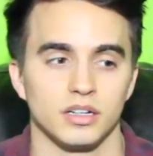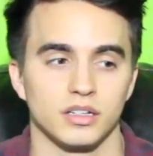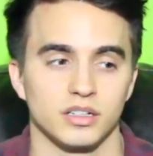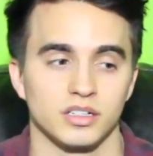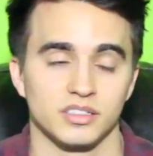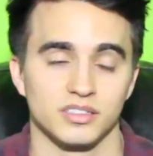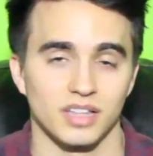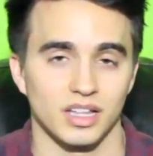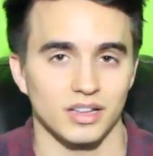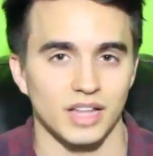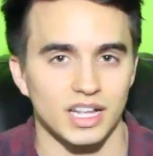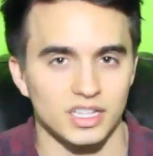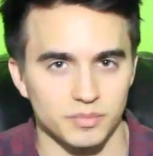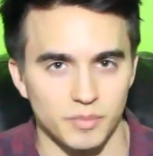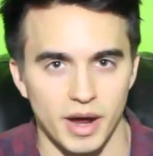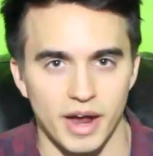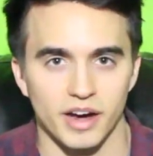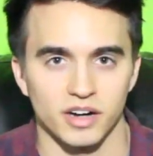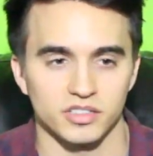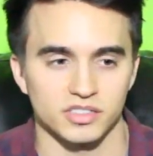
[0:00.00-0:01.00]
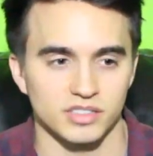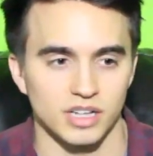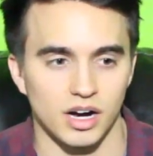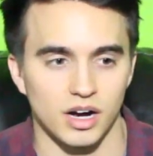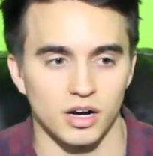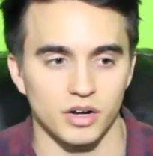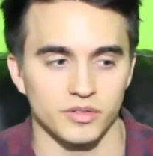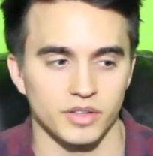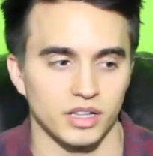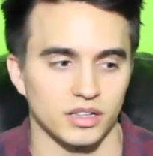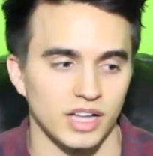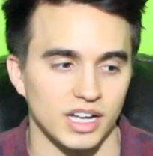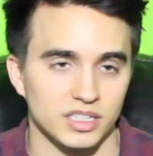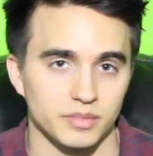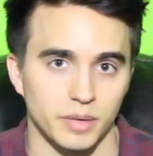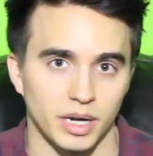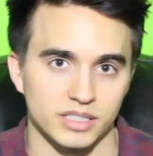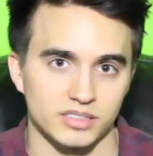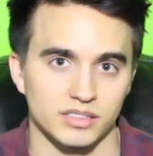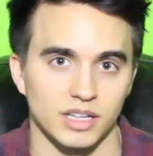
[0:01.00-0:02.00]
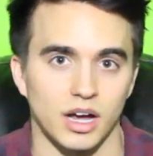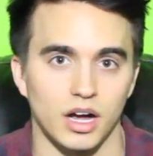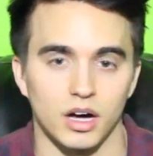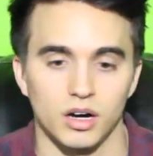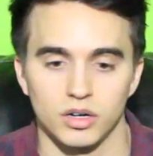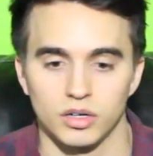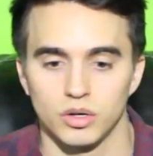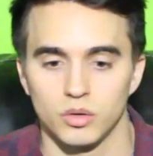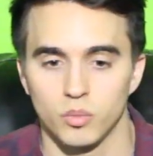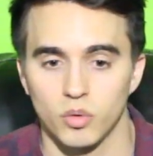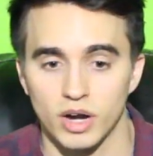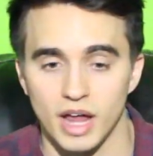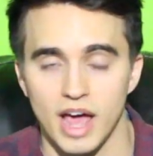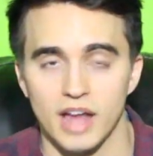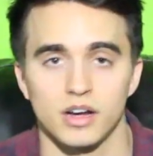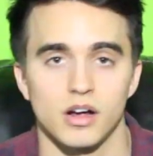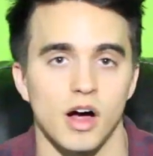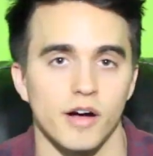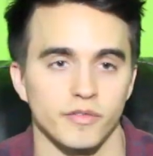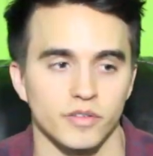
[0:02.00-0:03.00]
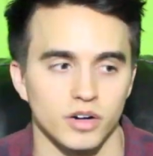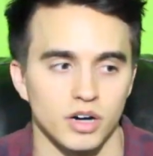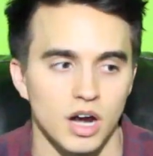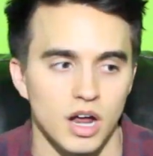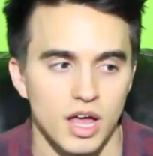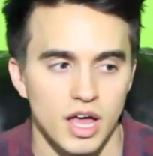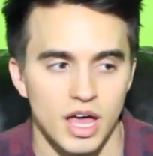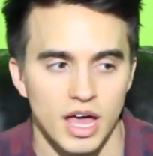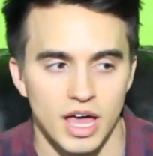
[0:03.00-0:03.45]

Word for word: because they liked my hairstyle and they liked my style and what I had to offer,